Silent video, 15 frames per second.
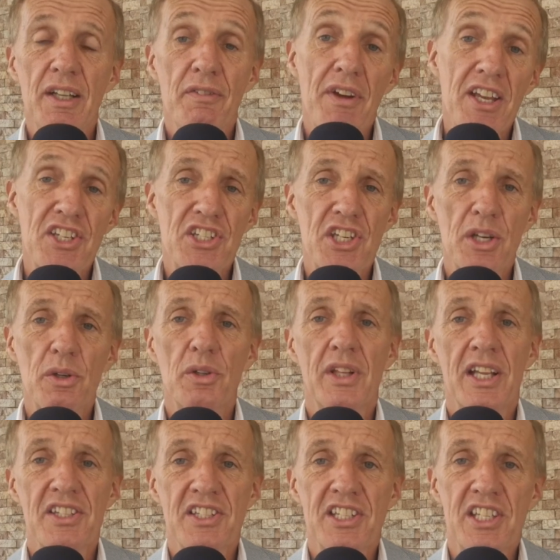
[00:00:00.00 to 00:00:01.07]
Phase 2,
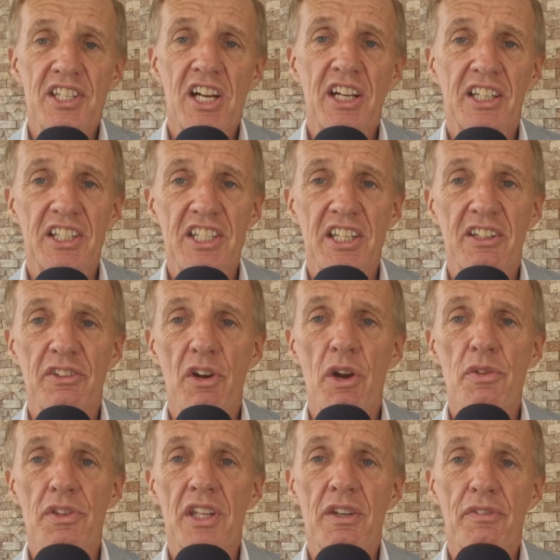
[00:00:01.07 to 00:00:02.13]
that's the targeting
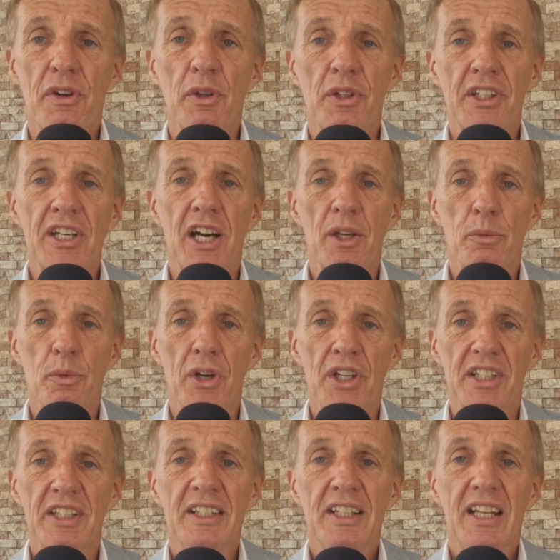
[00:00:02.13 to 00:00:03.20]
growth in the folding carton
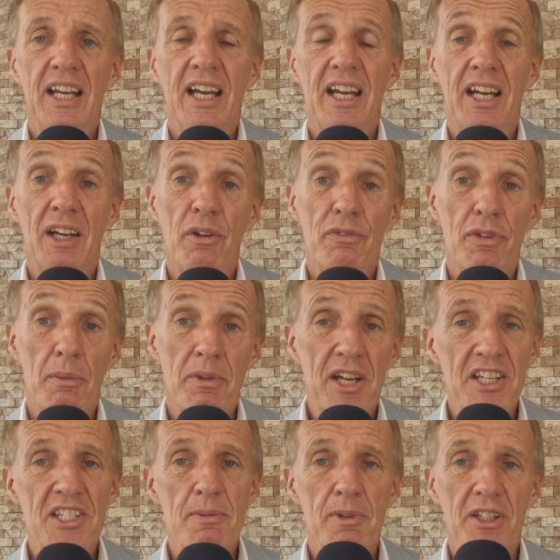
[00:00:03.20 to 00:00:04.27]
work from
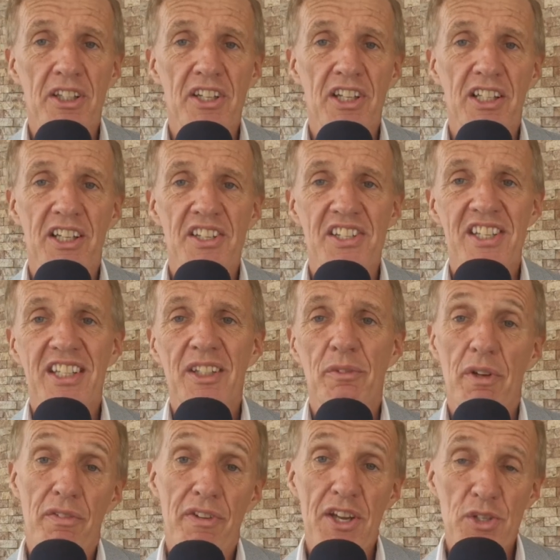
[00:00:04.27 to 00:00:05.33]
$90 million
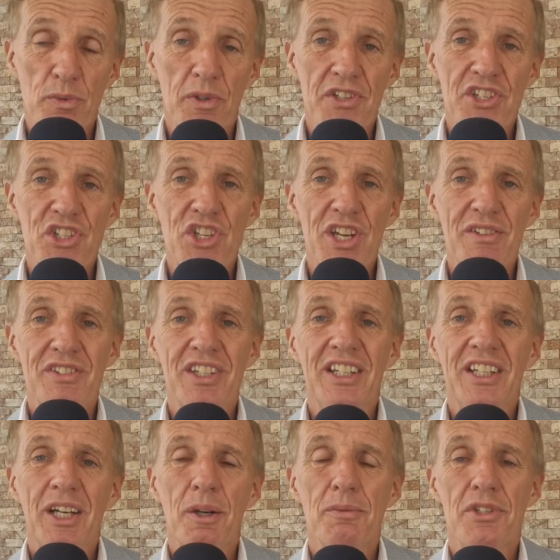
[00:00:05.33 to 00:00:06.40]
when Phase 1 is achieved
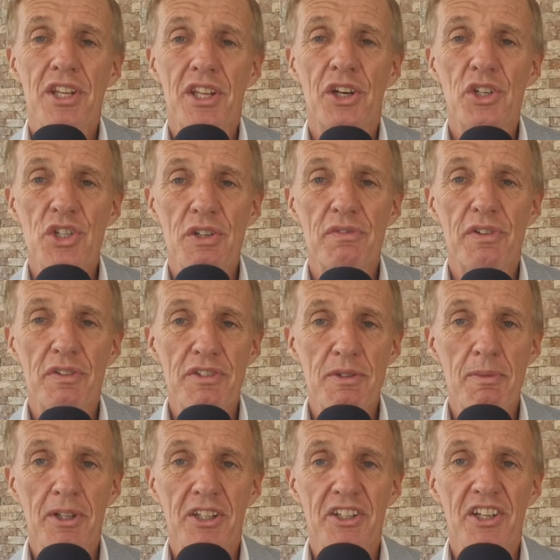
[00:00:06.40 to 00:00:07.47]
up to
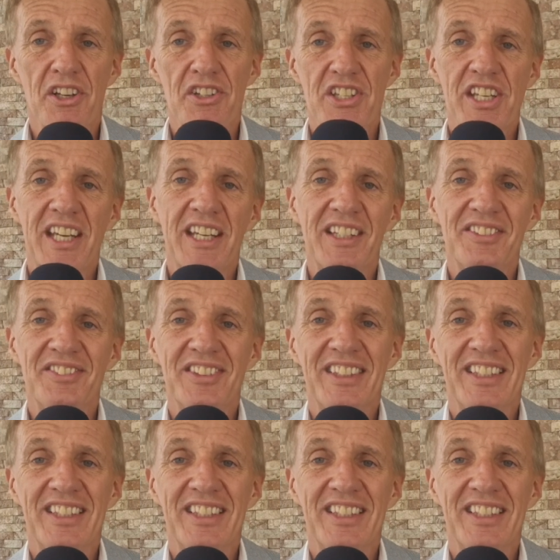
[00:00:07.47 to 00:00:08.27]
$150 million a year.